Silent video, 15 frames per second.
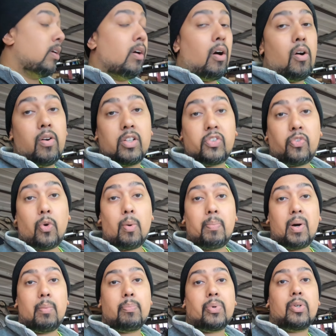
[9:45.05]
RS4
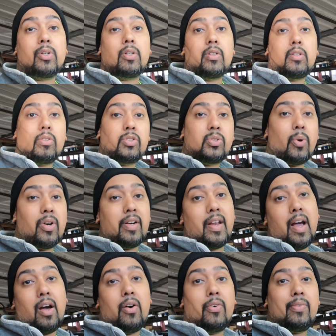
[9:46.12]
bumper sorted
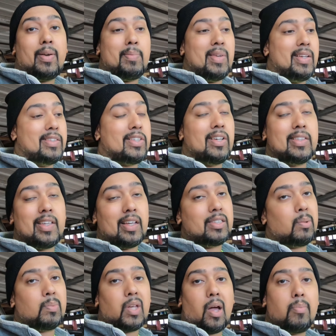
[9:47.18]
out. I mean, it's going to take
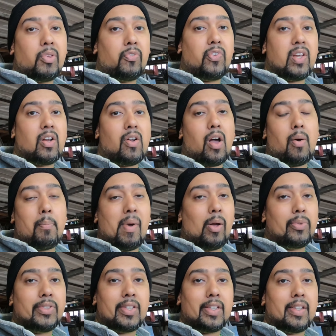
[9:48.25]
some time to figure out
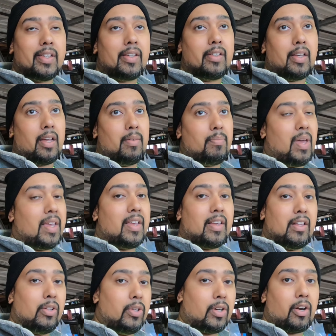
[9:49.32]
mounting and making
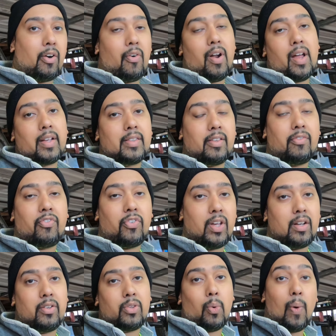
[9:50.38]
it look correct and fit
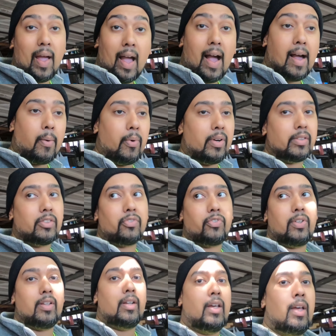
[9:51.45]
the way I want it to
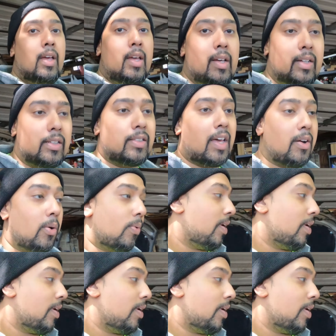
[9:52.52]
fit because I don't